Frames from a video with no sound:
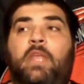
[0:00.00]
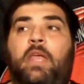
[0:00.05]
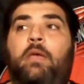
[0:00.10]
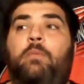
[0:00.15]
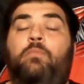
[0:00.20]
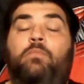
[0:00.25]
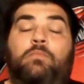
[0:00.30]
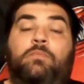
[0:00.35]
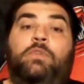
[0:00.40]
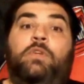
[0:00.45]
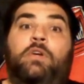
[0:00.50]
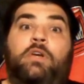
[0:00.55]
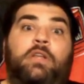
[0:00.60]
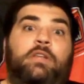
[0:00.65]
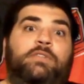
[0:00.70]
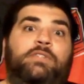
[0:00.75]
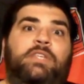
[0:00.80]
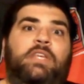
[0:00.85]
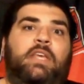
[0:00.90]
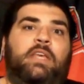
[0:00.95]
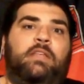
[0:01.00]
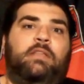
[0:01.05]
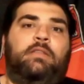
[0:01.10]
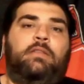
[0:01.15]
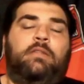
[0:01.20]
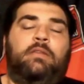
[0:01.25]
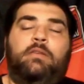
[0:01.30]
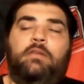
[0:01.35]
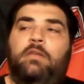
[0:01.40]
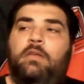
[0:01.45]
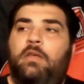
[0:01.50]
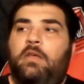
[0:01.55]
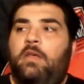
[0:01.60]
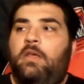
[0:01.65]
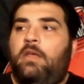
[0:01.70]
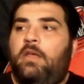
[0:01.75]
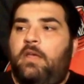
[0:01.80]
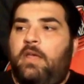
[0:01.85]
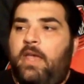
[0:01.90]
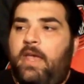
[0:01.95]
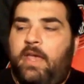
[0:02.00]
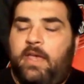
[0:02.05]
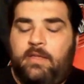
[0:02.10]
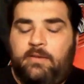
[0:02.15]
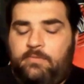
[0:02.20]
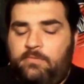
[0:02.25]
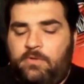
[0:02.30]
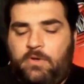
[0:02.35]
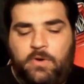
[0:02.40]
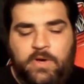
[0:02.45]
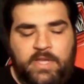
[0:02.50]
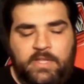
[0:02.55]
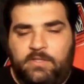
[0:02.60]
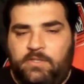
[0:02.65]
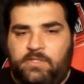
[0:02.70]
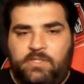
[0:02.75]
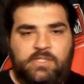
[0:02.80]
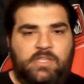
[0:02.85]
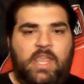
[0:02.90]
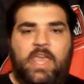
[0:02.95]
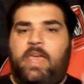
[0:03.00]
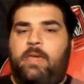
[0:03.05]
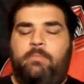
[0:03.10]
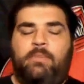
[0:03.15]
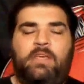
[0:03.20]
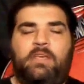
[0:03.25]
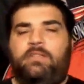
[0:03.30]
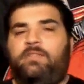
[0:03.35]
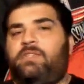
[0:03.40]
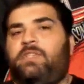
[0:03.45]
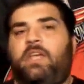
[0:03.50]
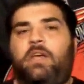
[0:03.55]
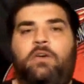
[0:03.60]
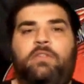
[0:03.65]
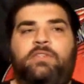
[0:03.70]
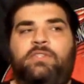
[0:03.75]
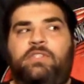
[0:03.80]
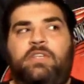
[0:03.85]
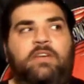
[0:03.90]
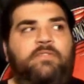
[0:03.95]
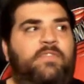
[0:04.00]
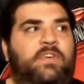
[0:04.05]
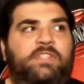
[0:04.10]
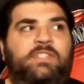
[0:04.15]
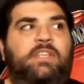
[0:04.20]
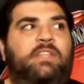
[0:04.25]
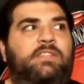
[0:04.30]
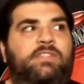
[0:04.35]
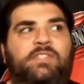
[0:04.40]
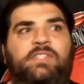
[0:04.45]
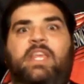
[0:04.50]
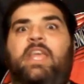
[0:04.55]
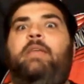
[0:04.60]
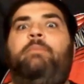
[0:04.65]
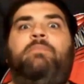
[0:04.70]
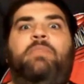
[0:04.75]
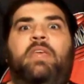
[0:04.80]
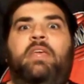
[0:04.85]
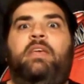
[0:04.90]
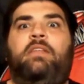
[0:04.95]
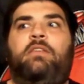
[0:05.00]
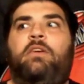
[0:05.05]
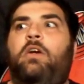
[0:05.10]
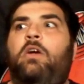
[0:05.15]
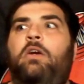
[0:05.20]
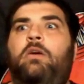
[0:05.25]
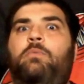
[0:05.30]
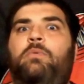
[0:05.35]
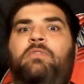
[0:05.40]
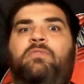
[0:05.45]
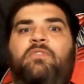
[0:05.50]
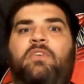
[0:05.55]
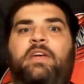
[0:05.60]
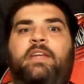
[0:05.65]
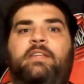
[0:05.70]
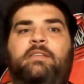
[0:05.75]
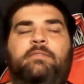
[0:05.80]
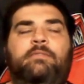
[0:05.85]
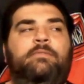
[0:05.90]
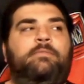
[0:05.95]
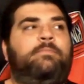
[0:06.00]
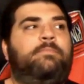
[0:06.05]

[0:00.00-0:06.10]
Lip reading: And you're going to see it. And go ahead and slam me and say all the stuff. I said the same thing in the Carwin fight.